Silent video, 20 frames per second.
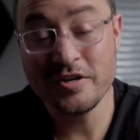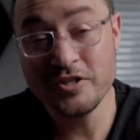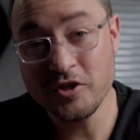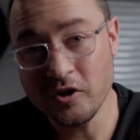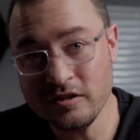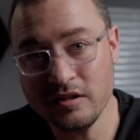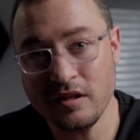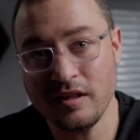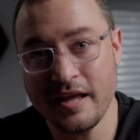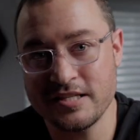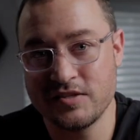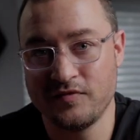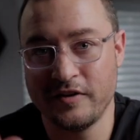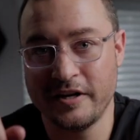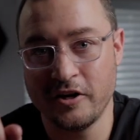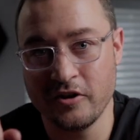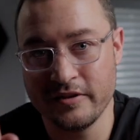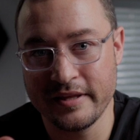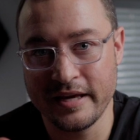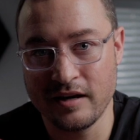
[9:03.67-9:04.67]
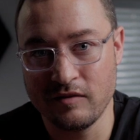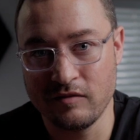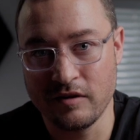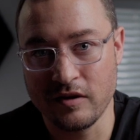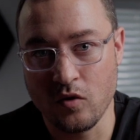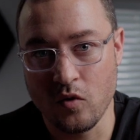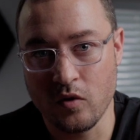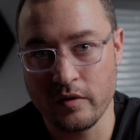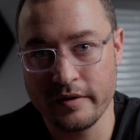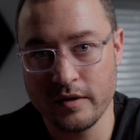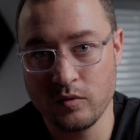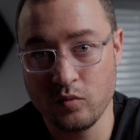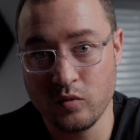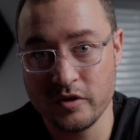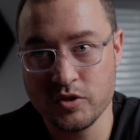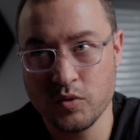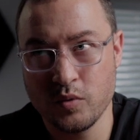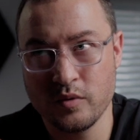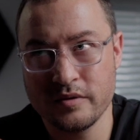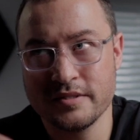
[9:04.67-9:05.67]
I took the last video that I recorded,
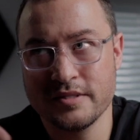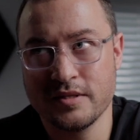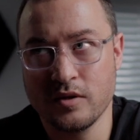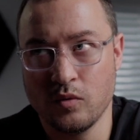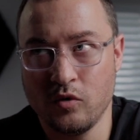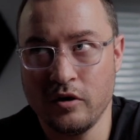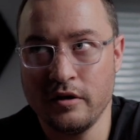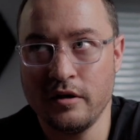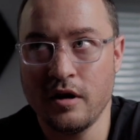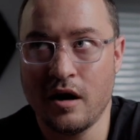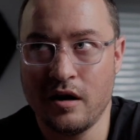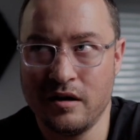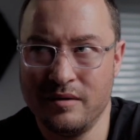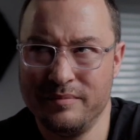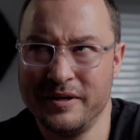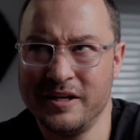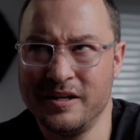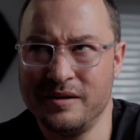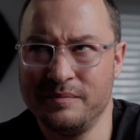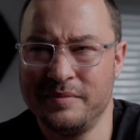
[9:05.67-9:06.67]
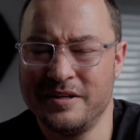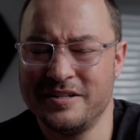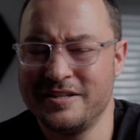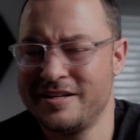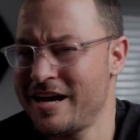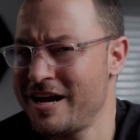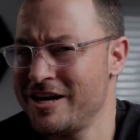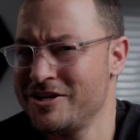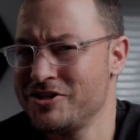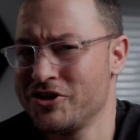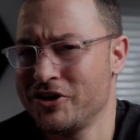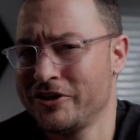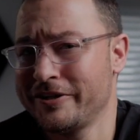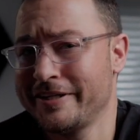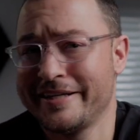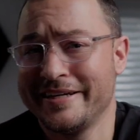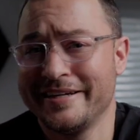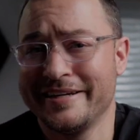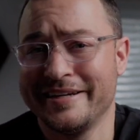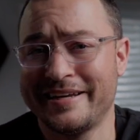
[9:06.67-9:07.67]
which was the one on me
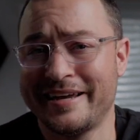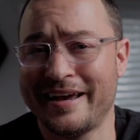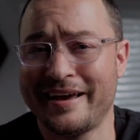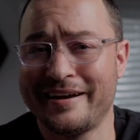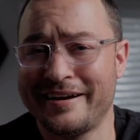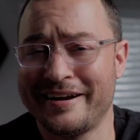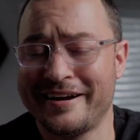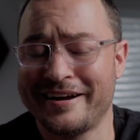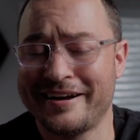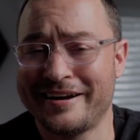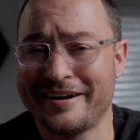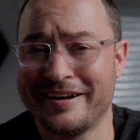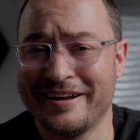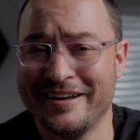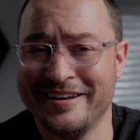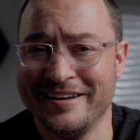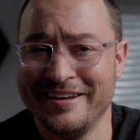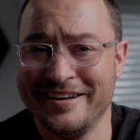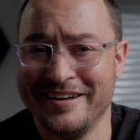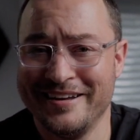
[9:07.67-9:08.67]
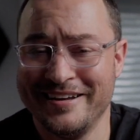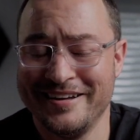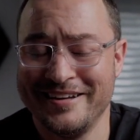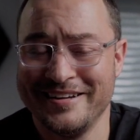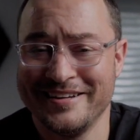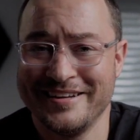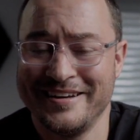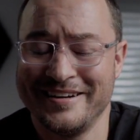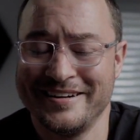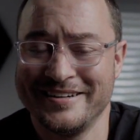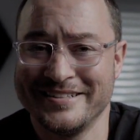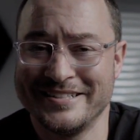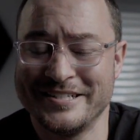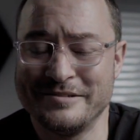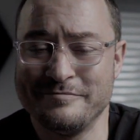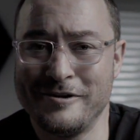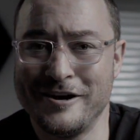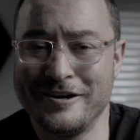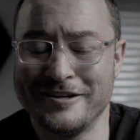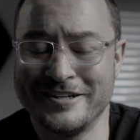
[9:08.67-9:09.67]
potentially getting
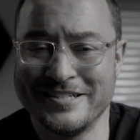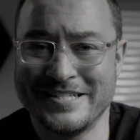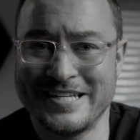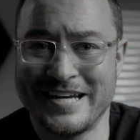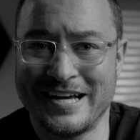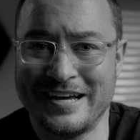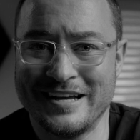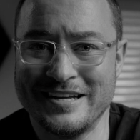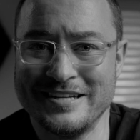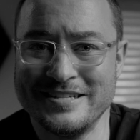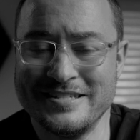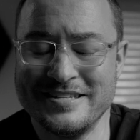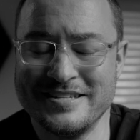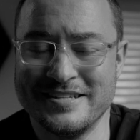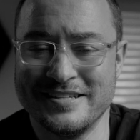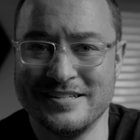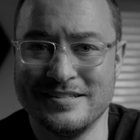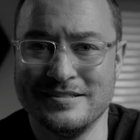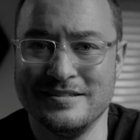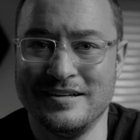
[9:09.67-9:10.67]
demonetized.